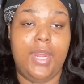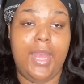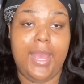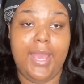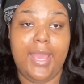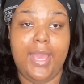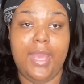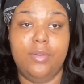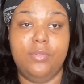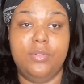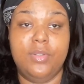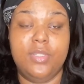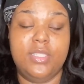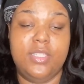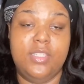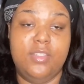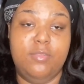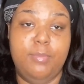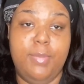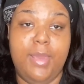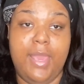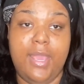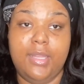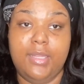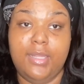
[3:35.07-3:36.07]
I had
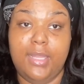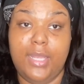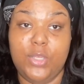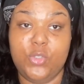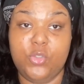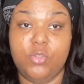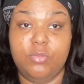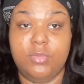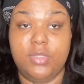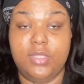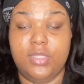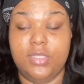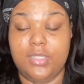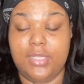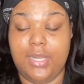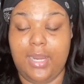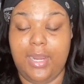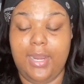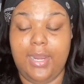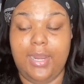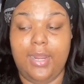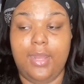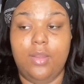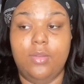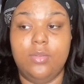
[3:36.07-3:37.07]
received backlash from this
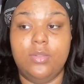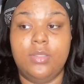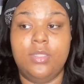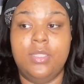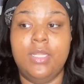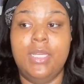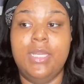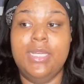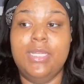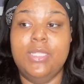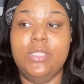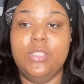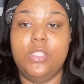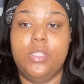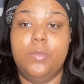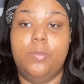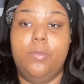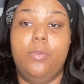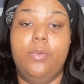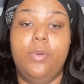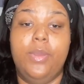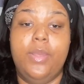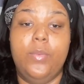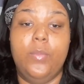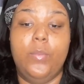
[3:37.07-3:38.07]
entire house to the
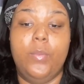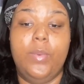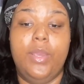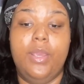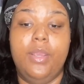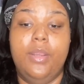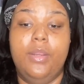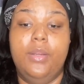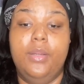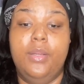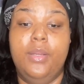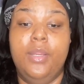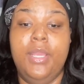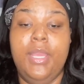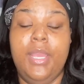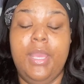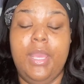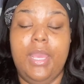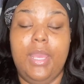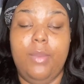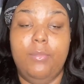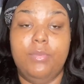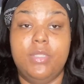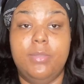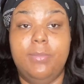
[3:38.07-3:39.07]
point where
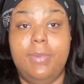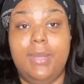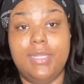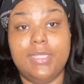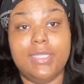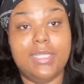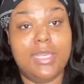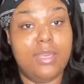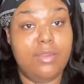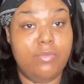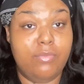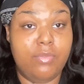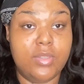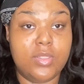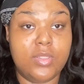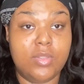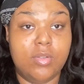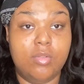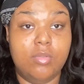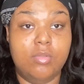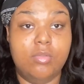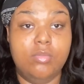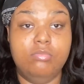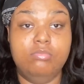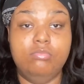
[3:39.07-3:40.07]
it was about to get
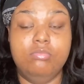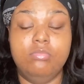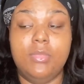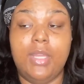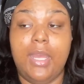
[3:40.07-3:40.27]
physical.